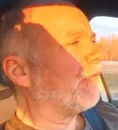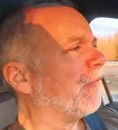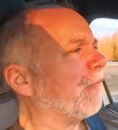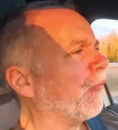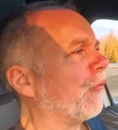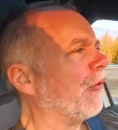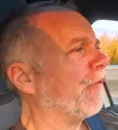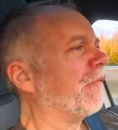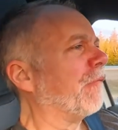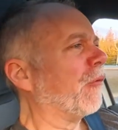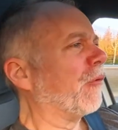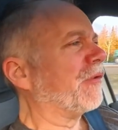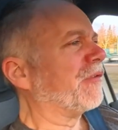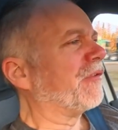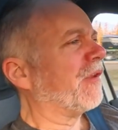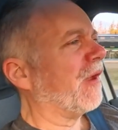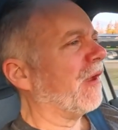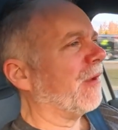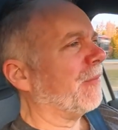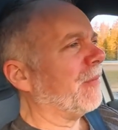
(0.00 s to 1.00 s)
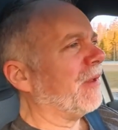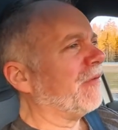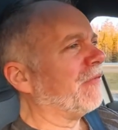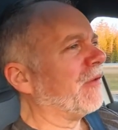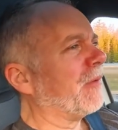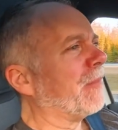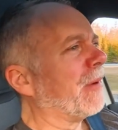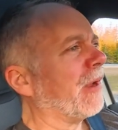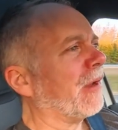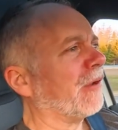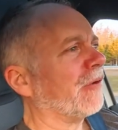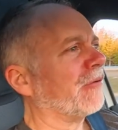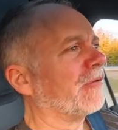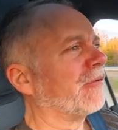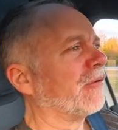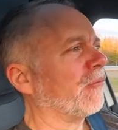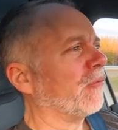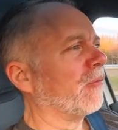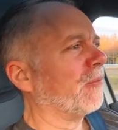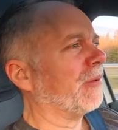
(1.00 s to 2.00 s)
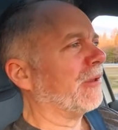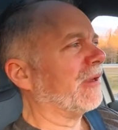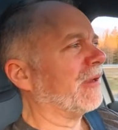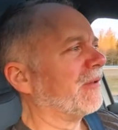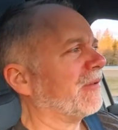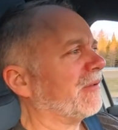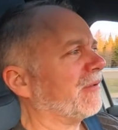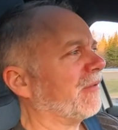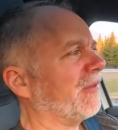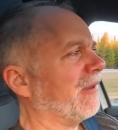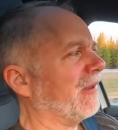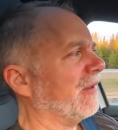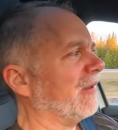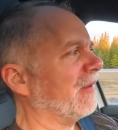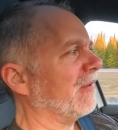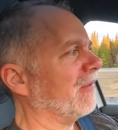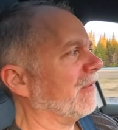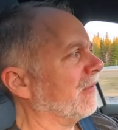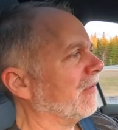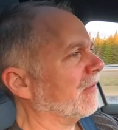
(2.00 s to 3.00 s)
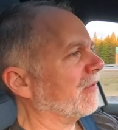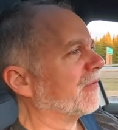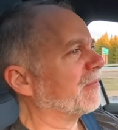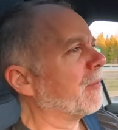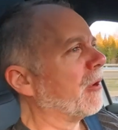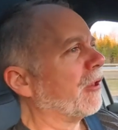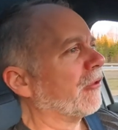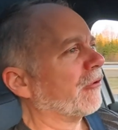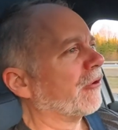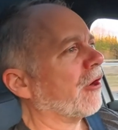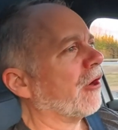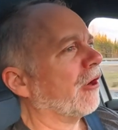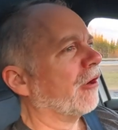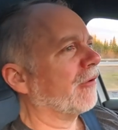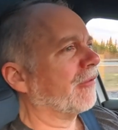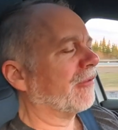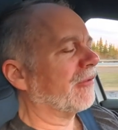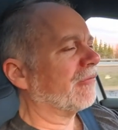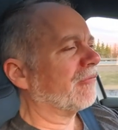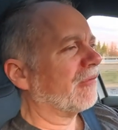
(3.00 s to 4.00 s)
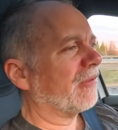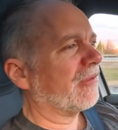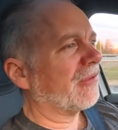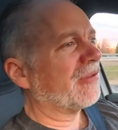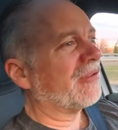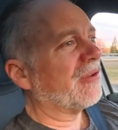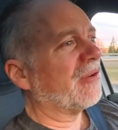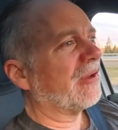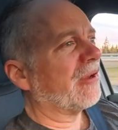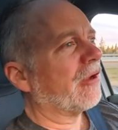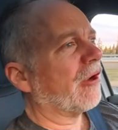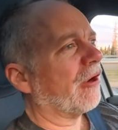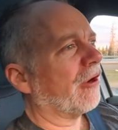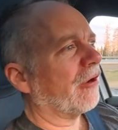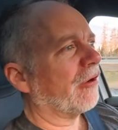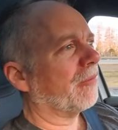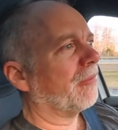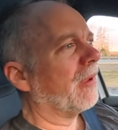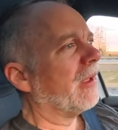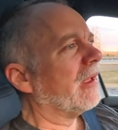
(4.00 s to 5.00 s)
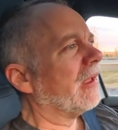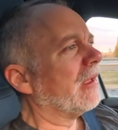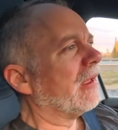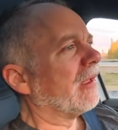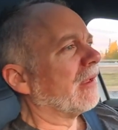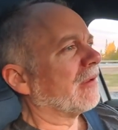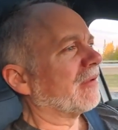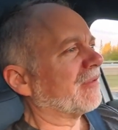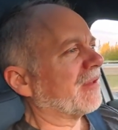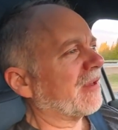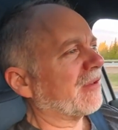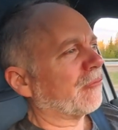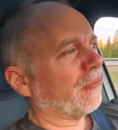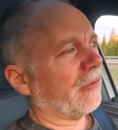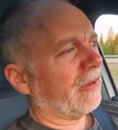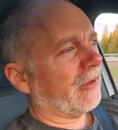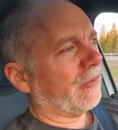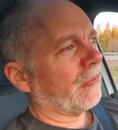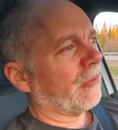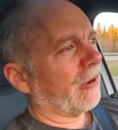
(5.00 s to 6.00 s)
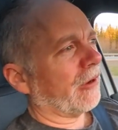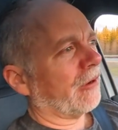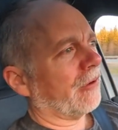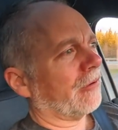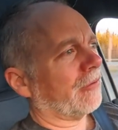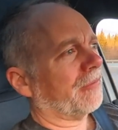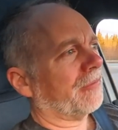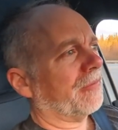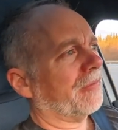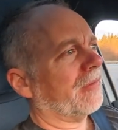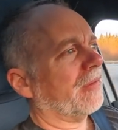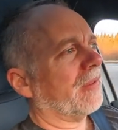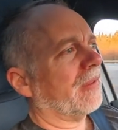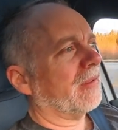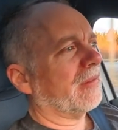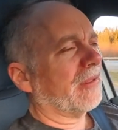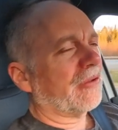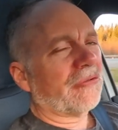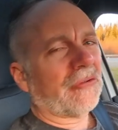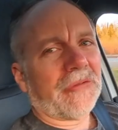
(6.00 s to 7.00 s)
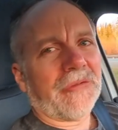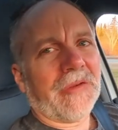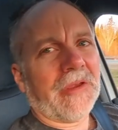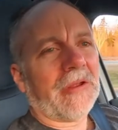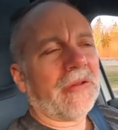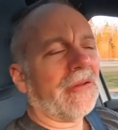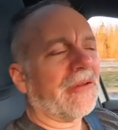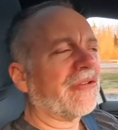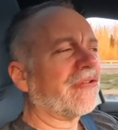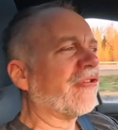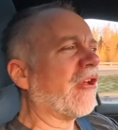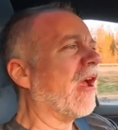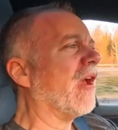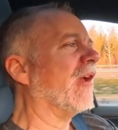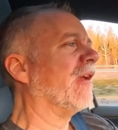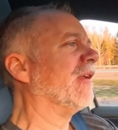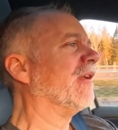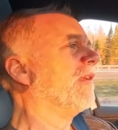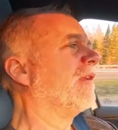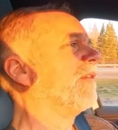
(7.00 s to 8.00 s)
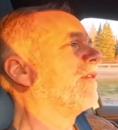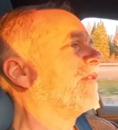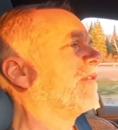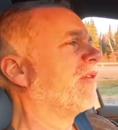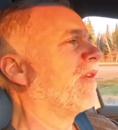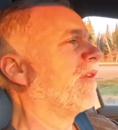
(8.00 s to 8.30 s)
for a first-time EV buyer to replace the smaller car, the city car, because that's really where electric vehicles shine, is